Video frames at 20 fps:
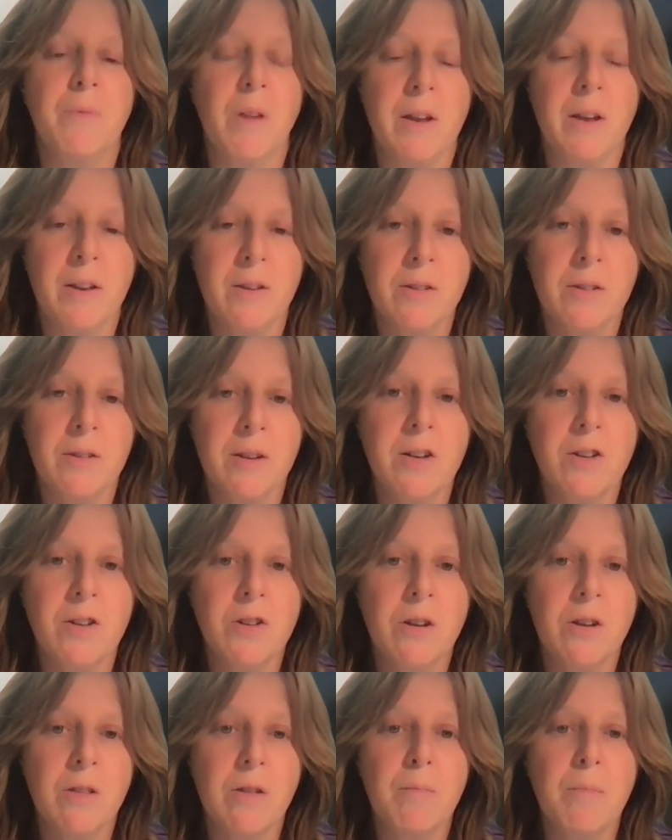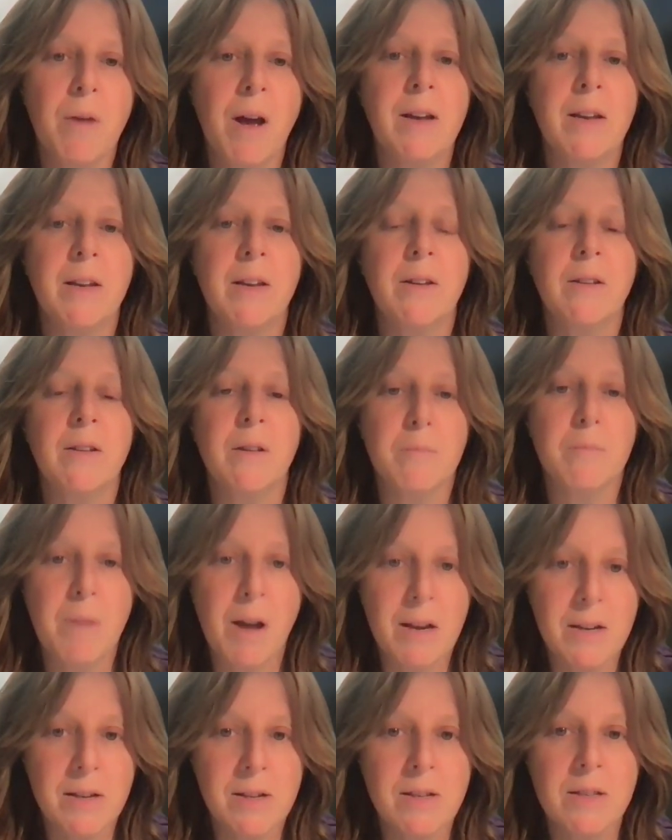his teacher, the
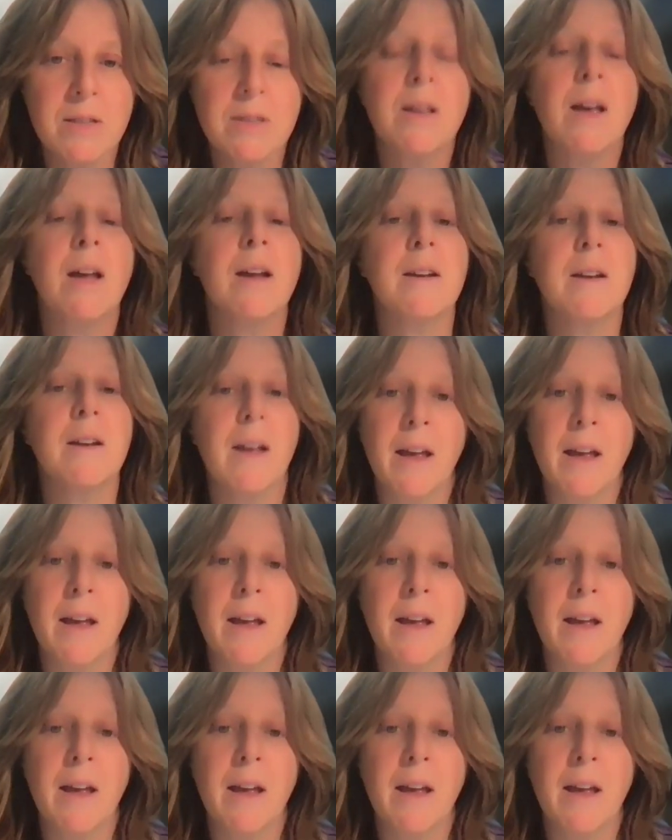Maggid's son,